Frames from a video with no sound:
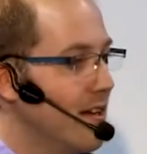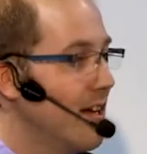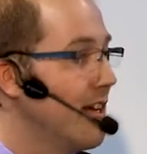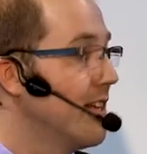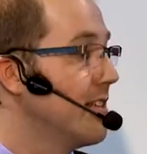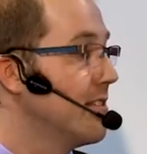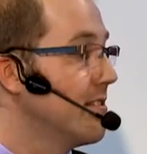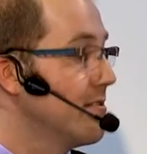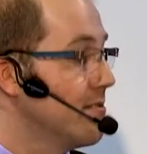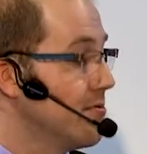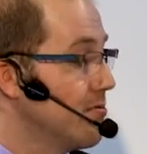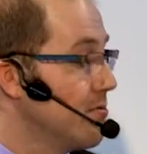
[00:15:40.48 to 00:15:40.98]

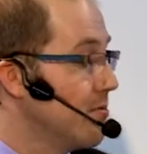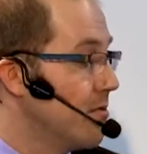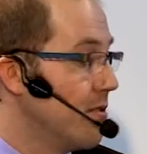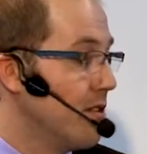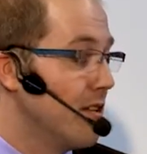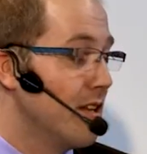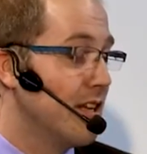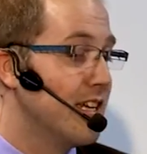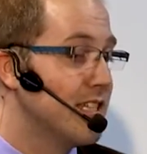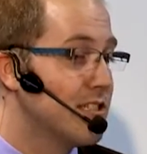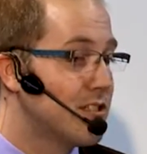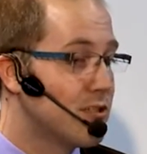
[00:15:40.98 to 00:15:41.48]
And
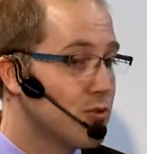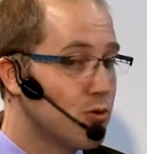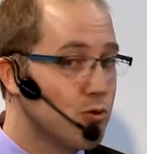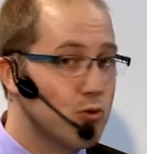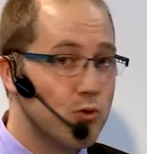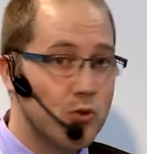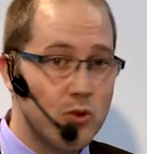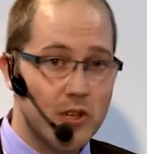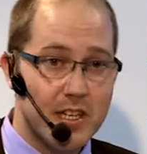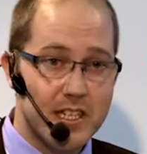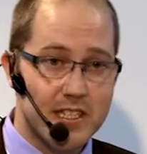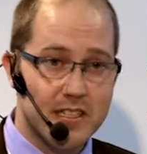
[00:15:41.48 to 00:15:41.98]
it's
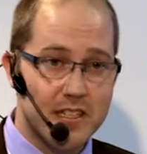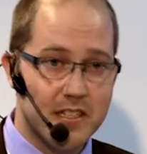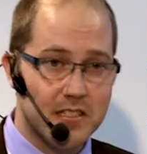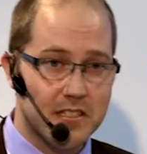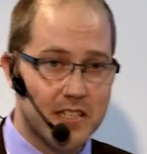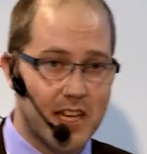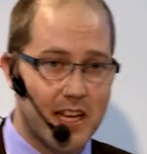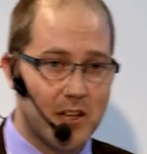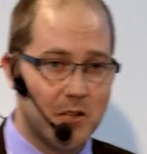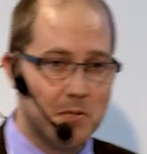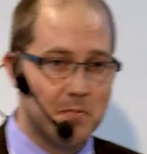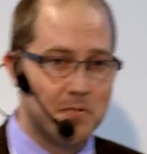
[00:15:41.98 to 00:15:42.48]
true, it does
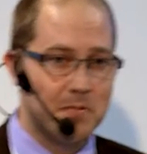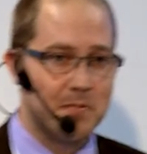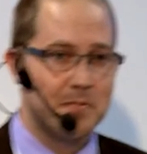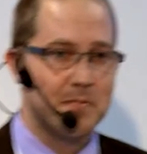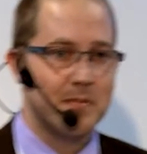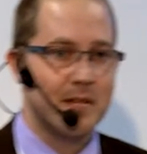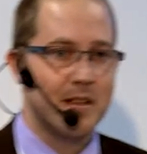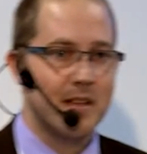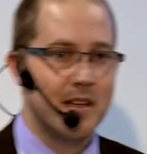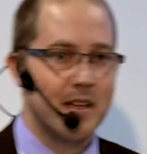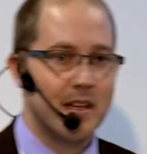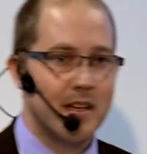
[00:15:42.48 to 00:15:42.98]
help,
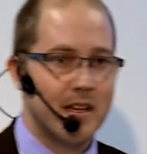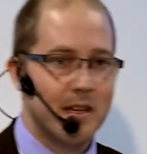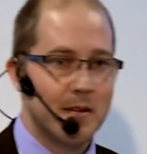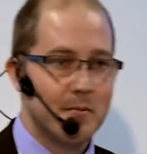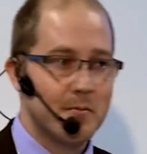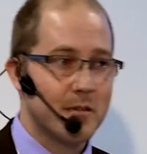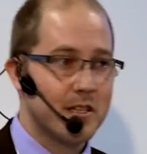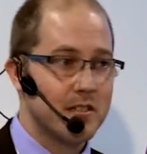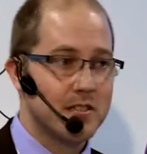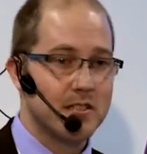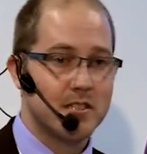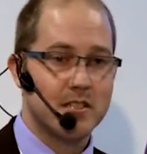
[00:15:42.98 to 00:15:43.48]

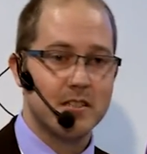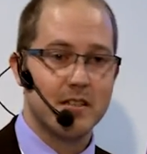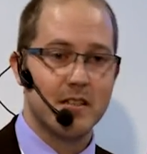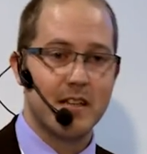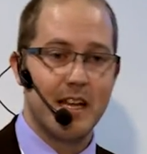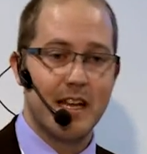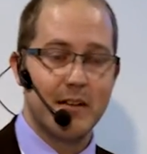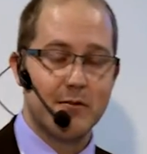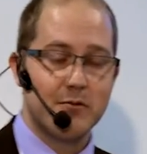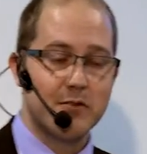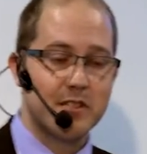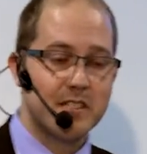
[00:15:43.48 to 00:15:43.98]
because
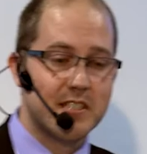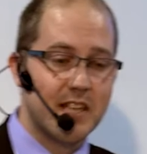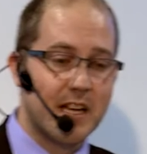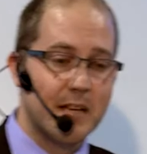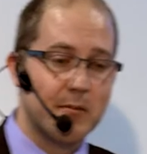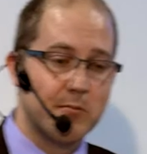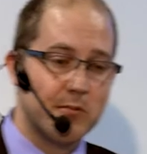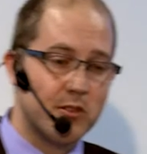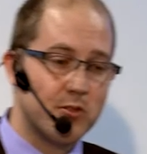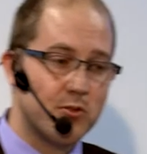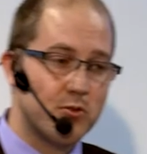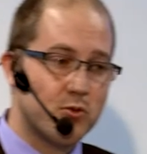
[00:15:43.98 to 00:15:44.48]
every
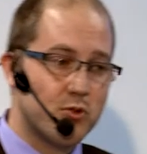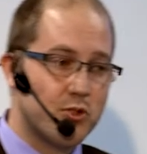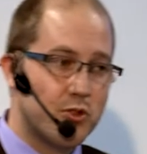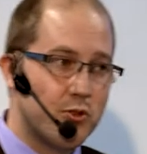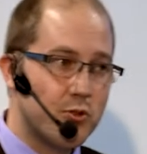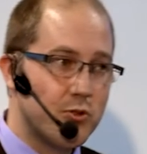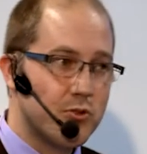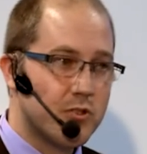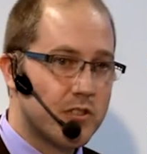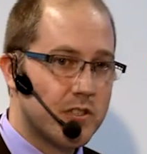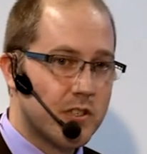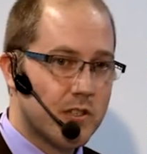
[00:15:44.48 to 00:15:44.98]
time you
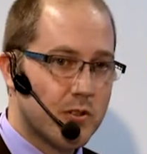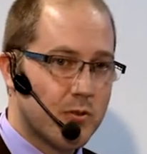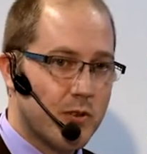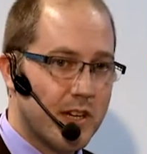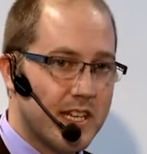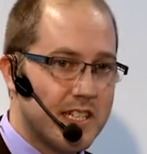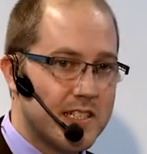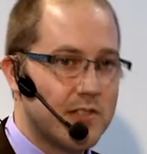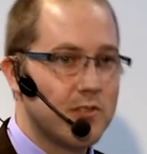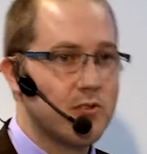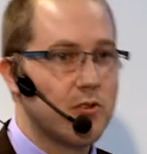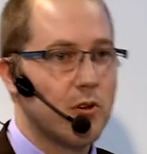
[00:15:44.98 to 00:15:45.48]
use the
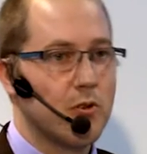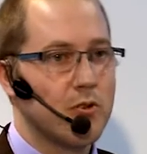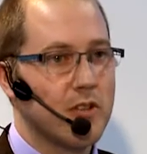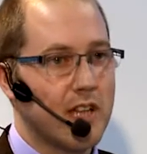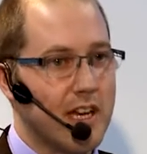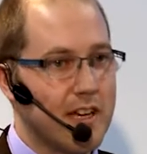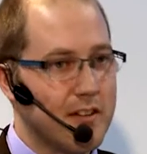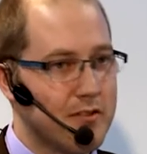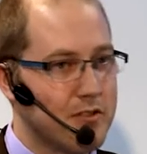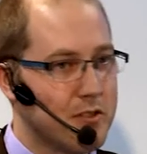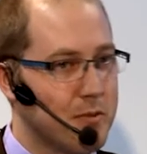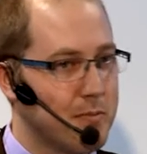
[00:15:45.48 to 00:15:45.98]
crate, you don't
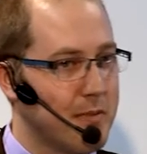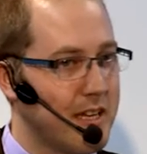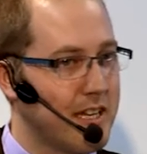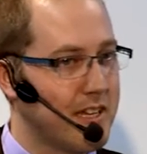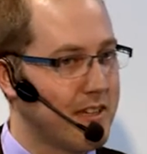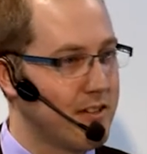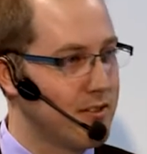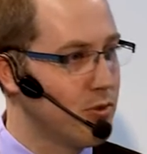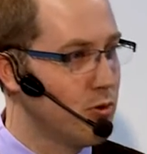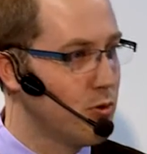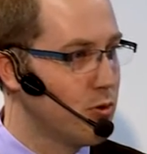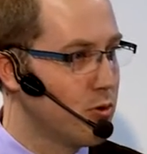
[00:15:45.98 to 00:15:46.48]
have to
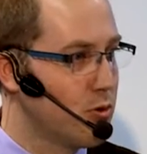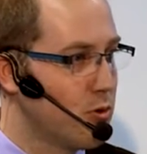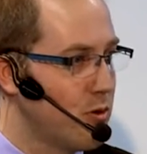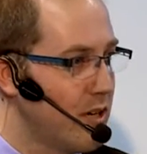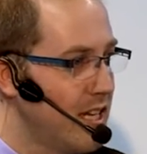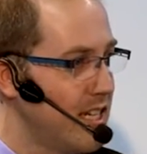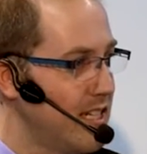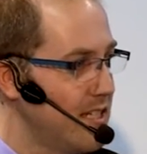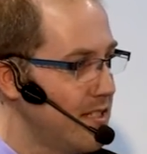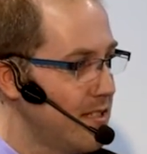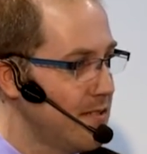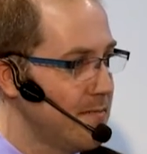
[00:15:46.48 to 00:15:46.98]
make a new
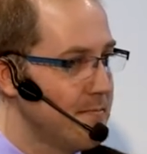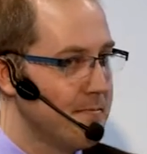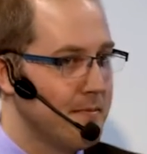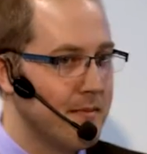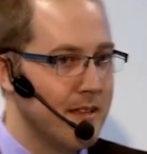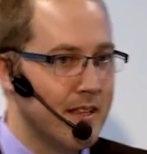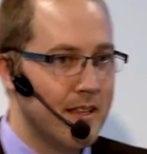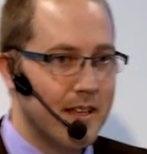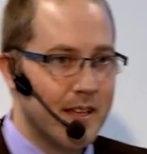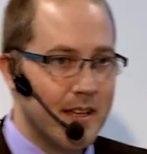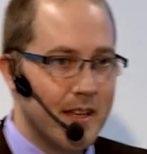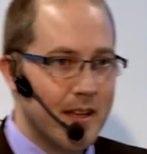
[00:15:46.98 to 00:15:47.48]
crate.
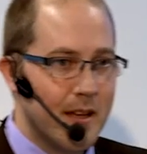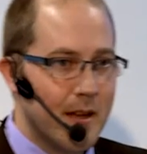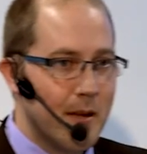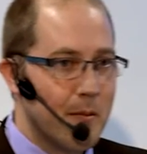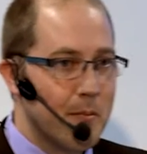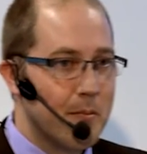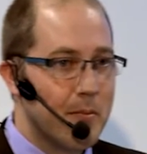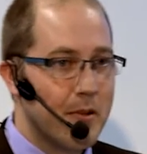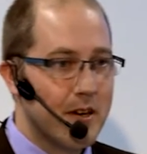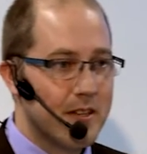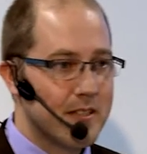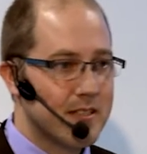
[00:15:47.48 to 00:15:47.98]

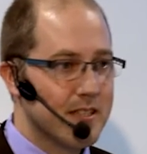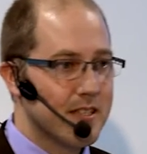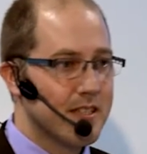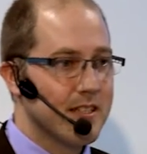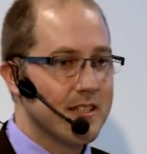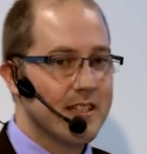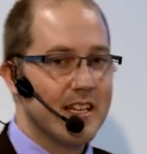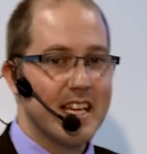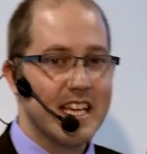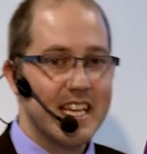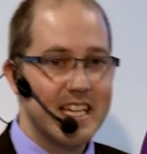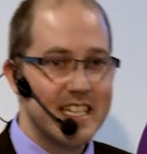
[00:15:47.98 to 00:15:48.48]
But
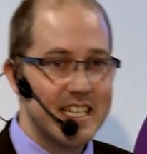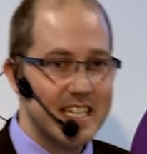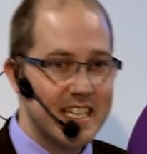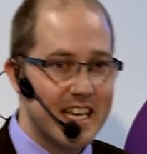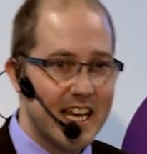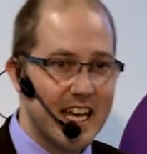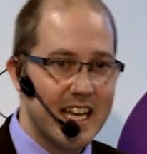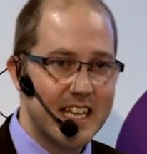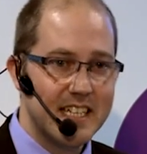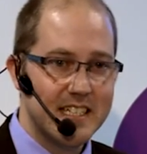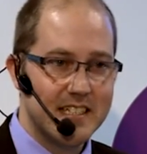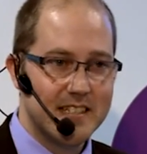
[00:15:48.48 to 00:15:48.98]
in the
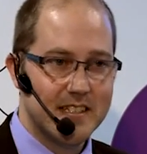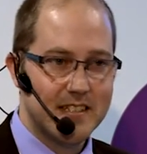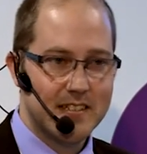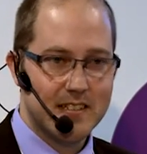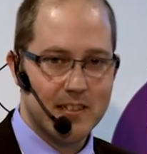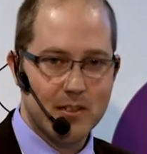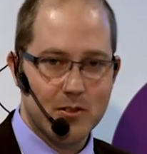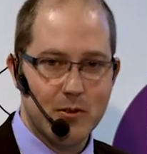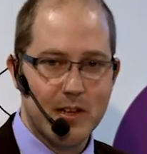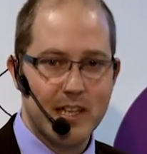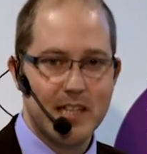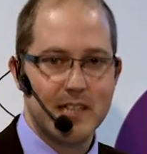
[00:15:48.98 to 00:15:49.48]
end,
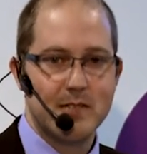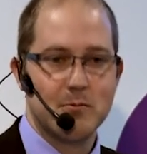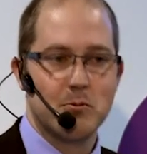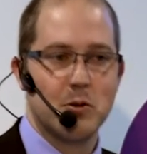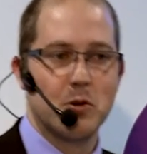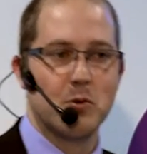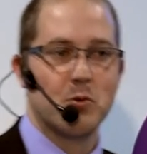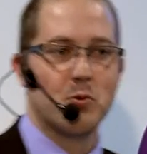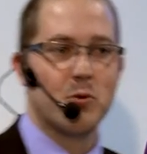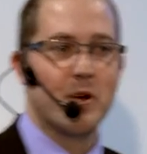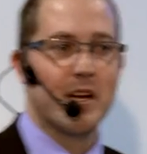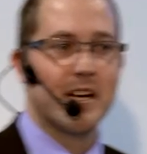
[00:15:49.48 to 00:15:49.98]
the crate
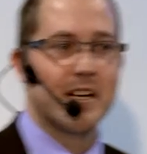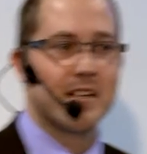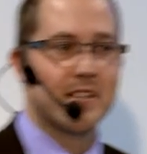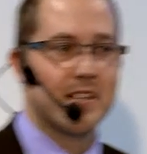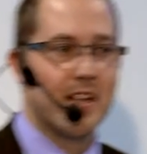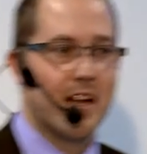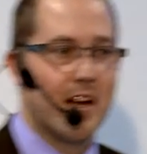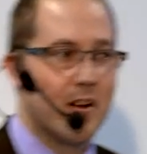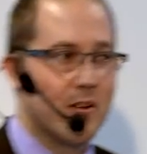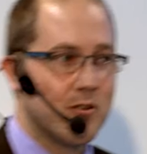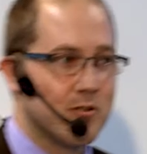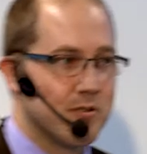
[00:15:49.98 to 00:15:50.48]
will wear
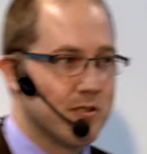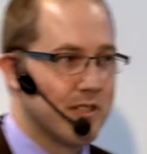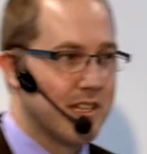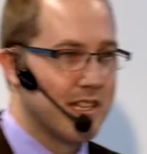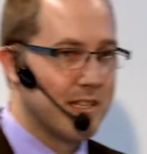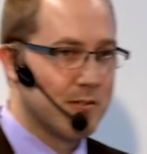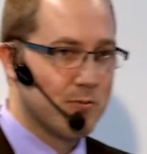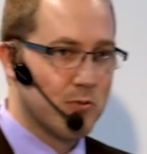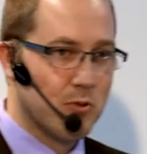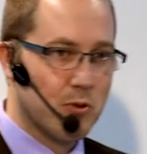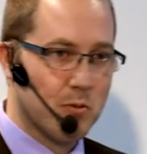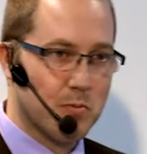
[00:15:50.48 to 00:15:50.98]
down,
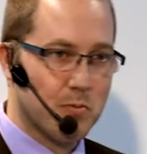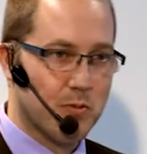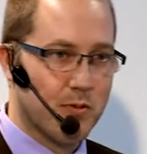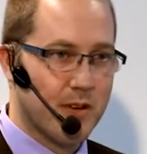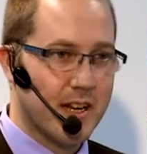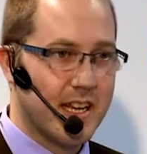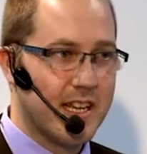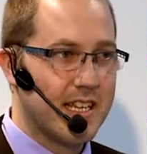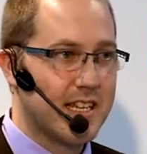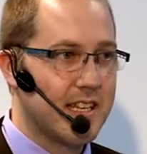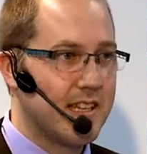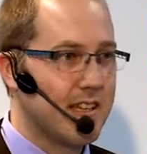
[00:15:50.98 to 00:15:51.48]
it will
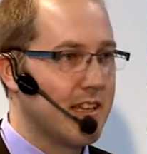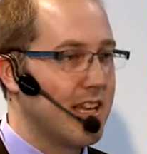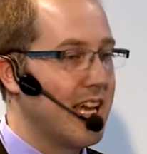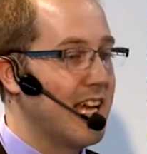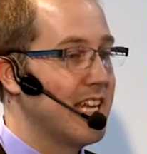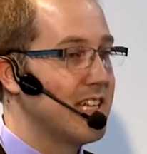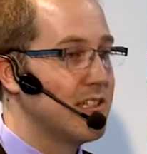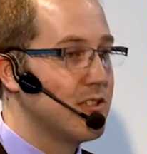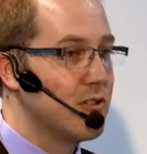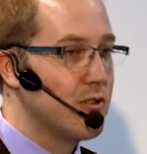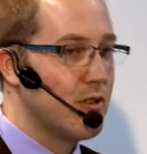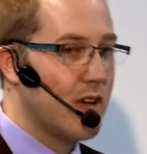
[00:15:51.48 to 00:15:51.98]
break,
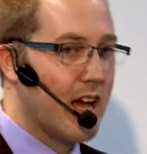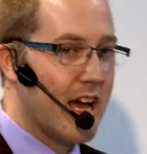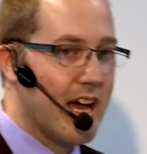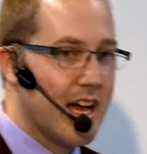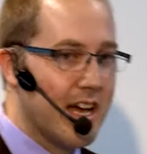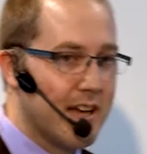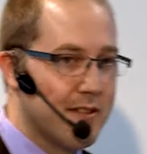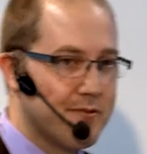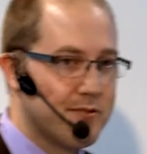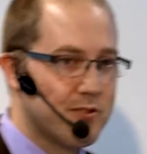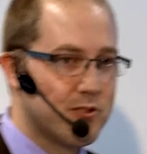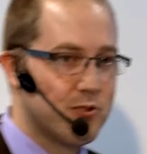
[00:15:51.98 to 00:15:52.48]
and you
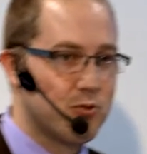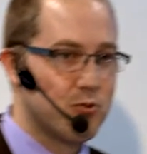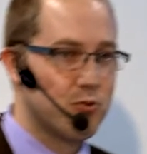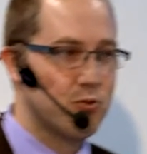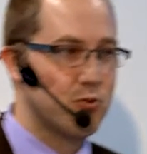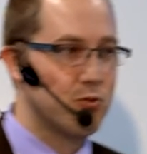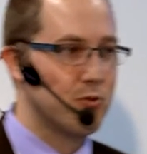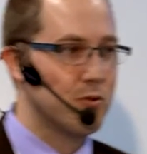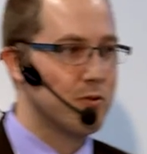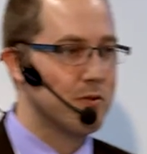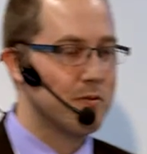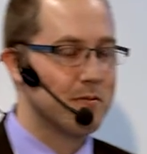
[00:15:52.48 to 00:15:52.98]
have
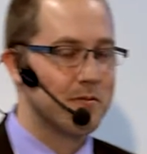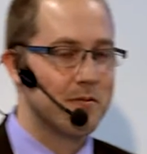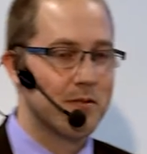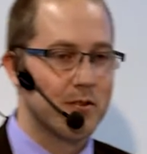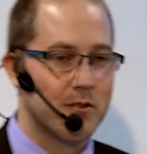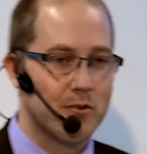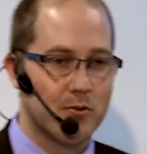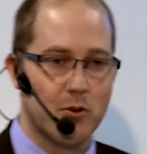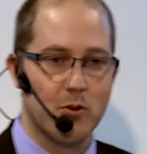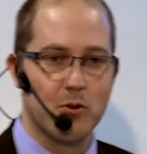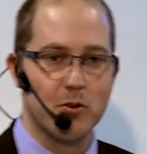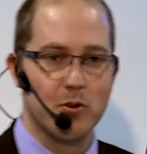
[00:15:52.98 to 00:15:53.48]
to
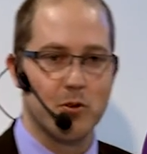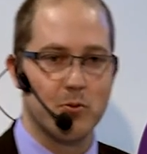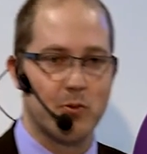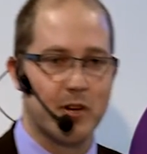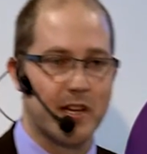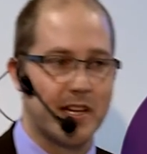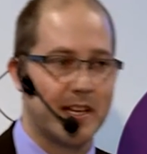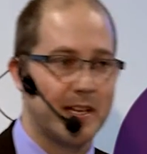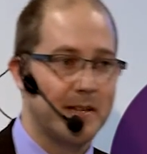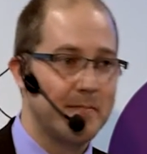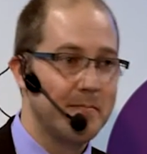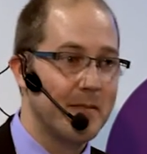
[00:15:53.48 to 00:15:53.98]
throw it
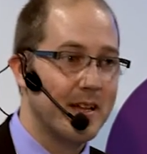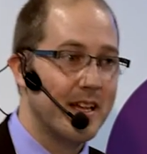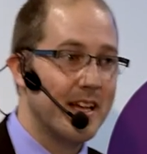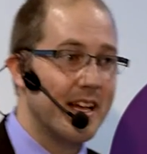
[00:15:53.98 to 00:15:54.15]
away.